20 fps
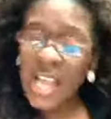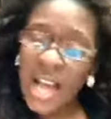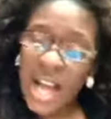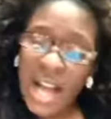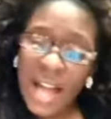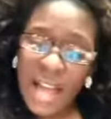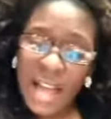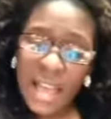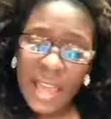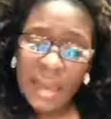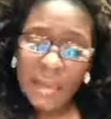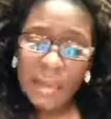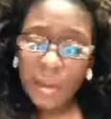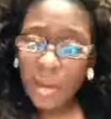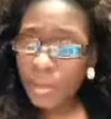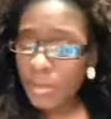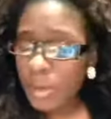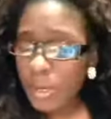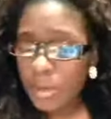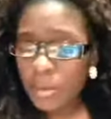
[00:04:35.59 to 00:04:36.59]
tie,
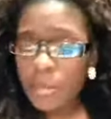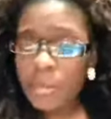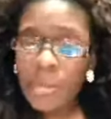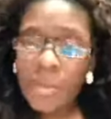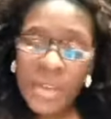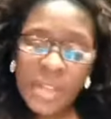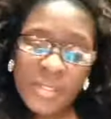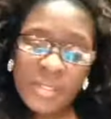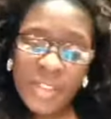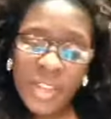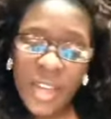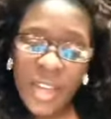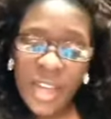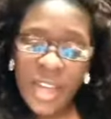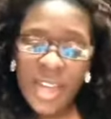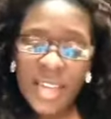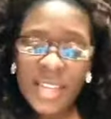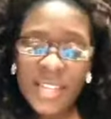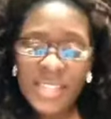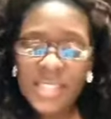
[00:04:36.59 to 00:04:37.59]
Burberry
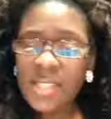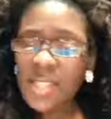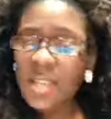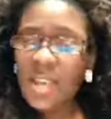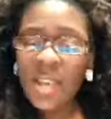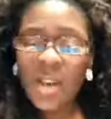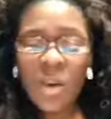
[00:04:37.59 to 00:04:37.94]
briefcase,